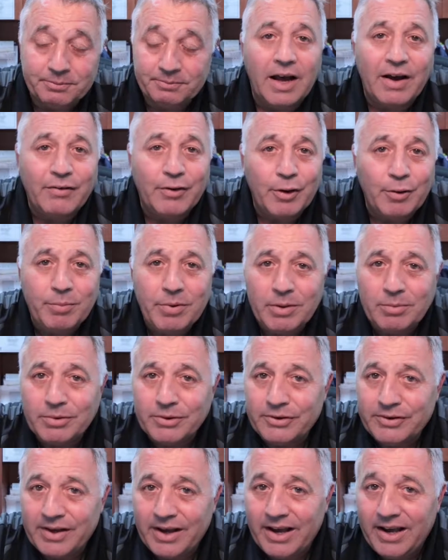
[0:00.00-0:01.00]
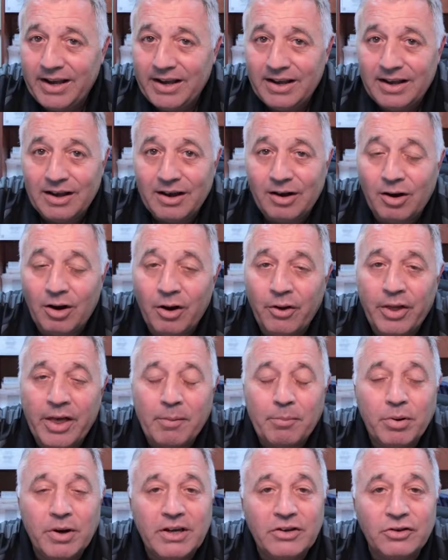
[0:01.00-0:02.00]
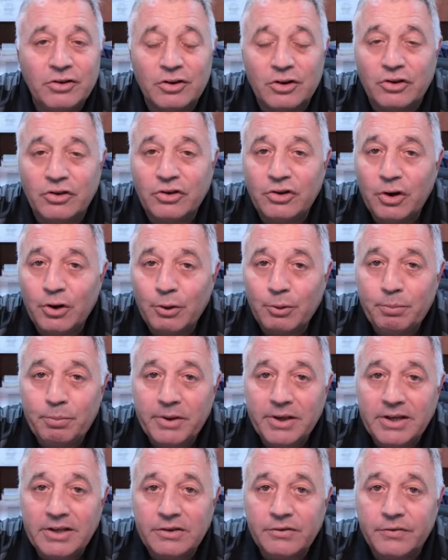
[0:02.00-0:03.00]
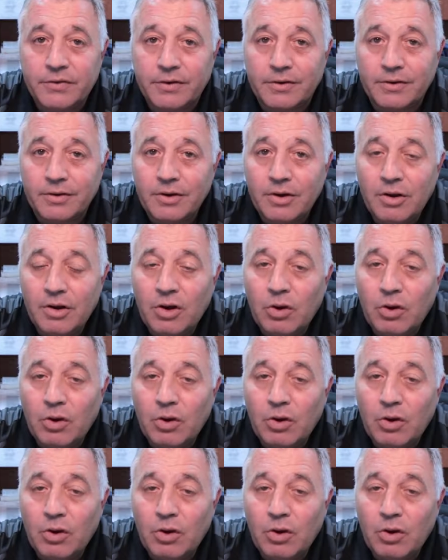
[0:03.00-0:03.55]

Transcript: I've heard people say, oh, that place looks so peaceful.